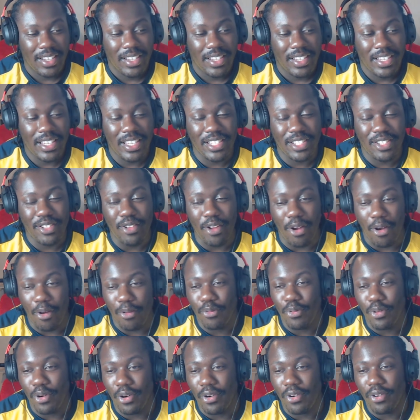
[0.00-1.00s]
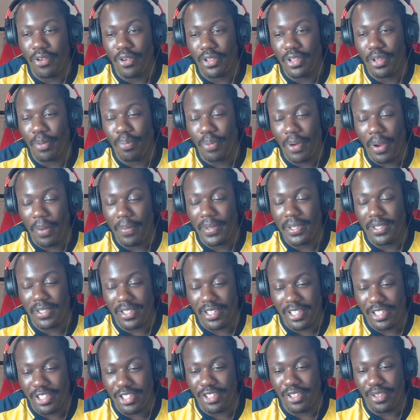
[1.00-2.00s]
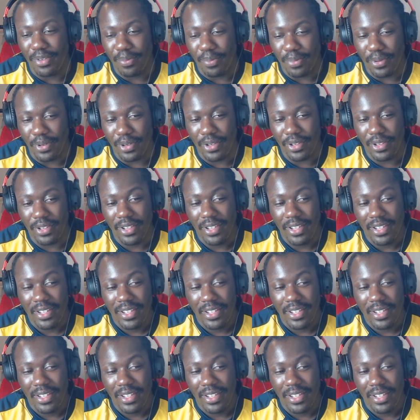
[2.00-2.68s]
he's not wrong on the premise of the tune, bro.